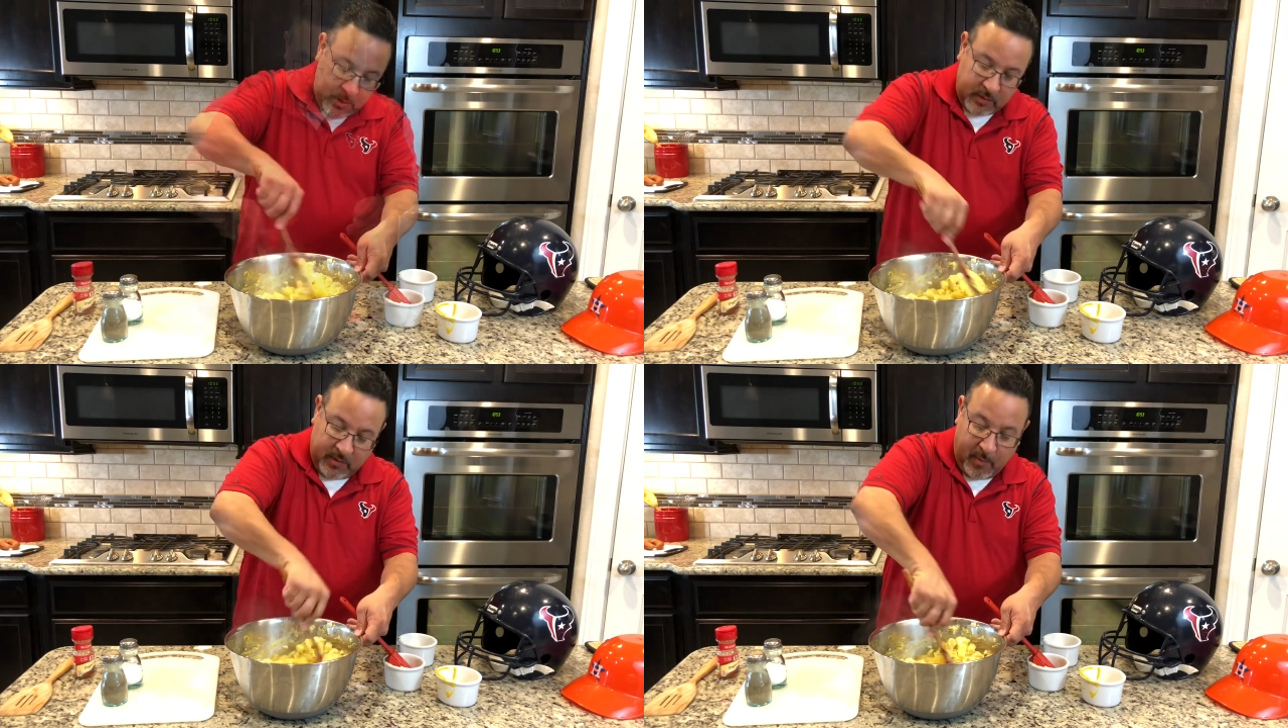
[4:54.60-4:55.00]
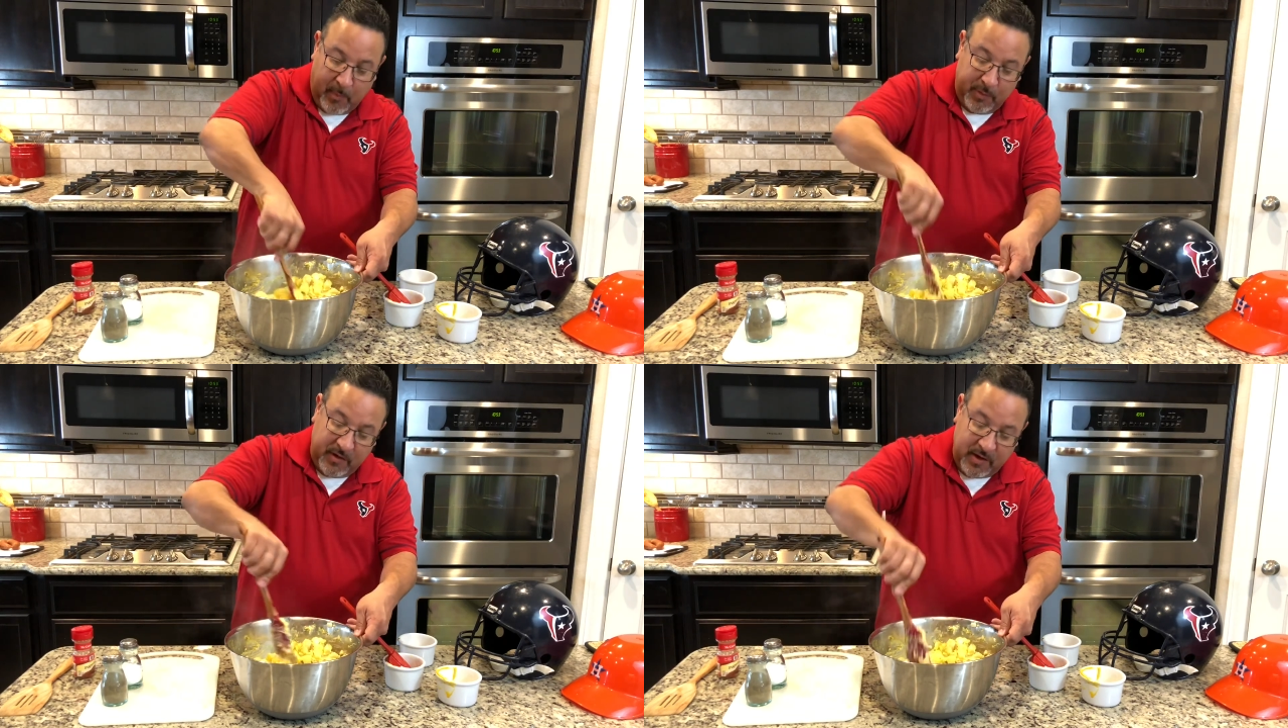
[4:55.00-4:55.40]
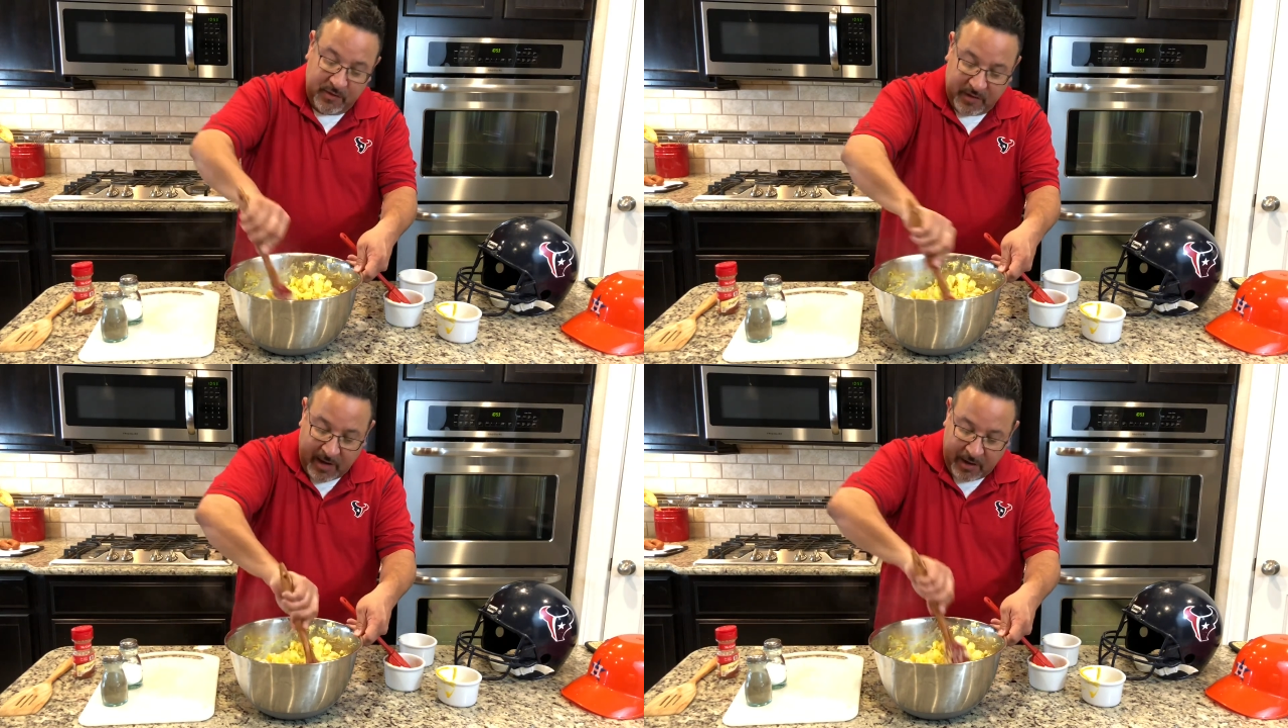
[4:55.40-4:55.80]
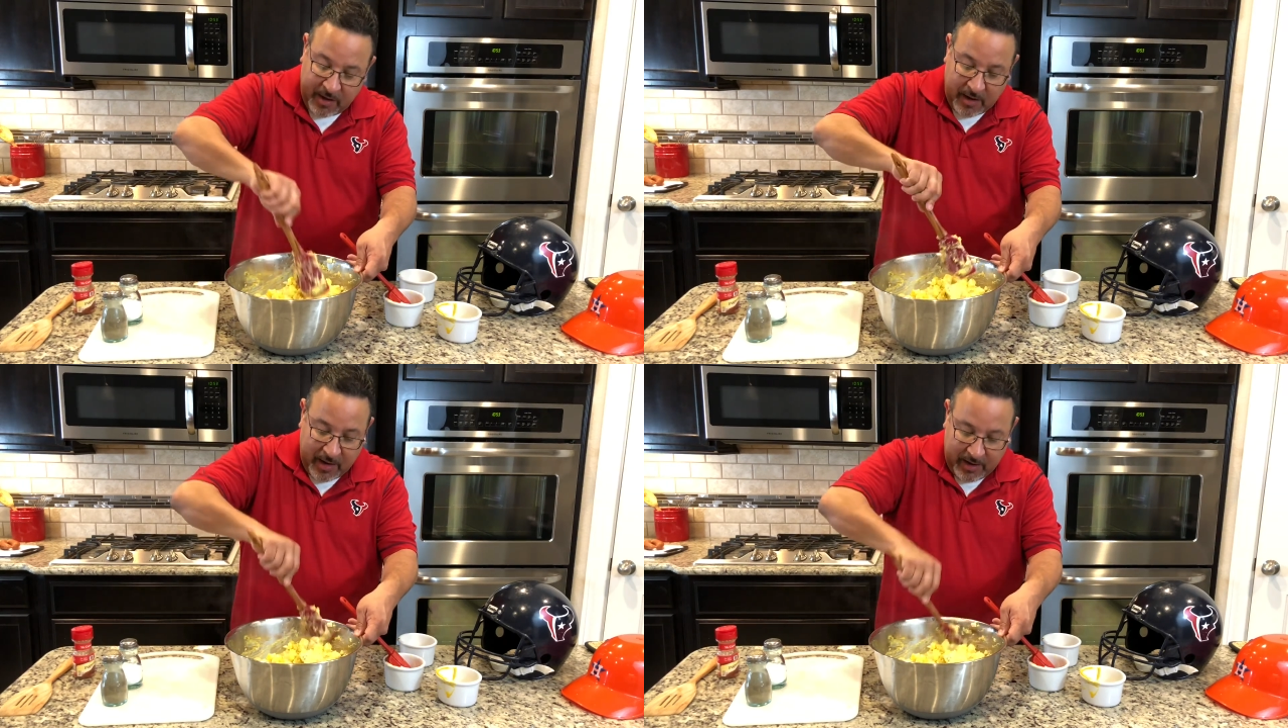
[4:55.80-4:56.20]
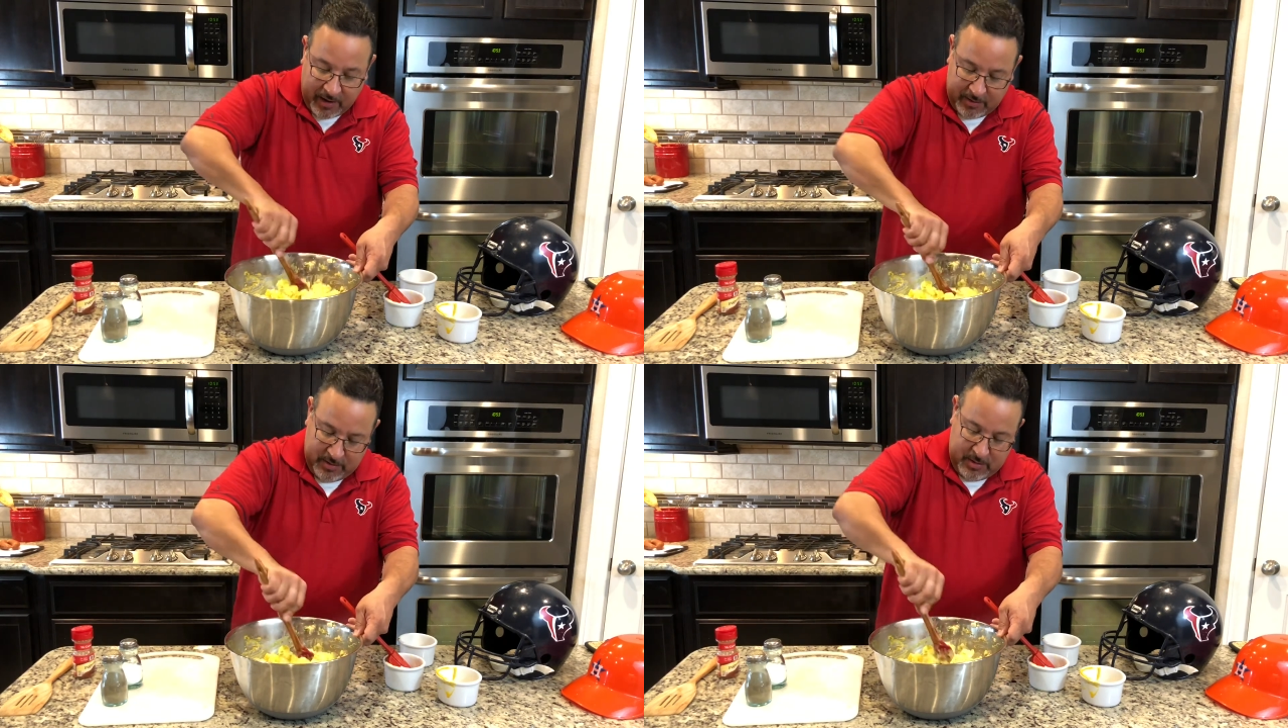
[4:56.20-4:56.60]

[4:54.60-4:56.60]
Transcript: I said my potato salad, I like it